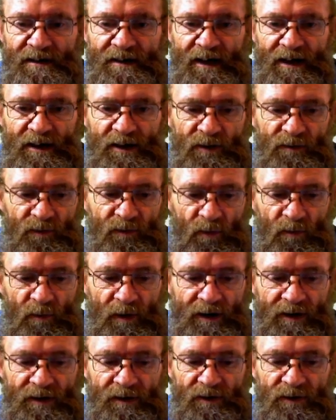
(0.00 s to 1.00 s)
data from
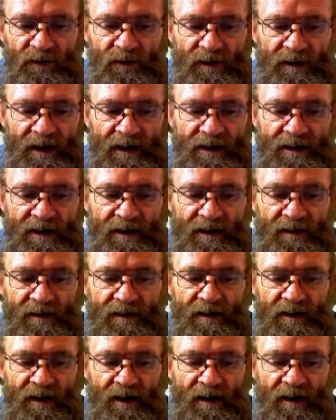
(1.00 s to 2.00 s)
one to another,
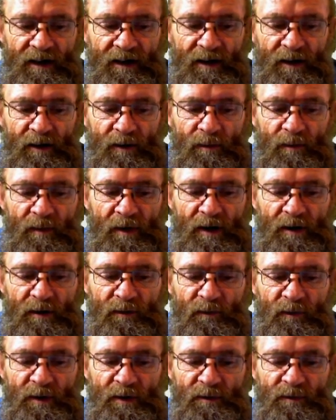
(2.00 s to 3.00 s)

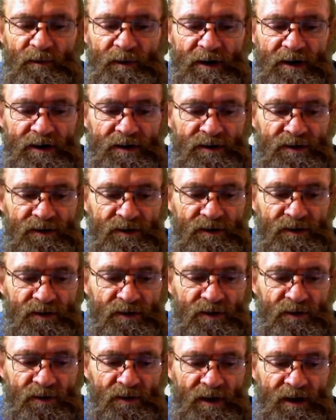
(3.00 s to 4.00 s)
and feel free
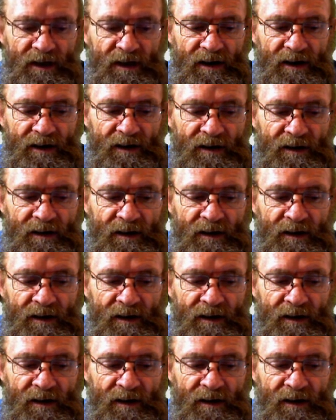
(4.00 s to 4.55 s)
to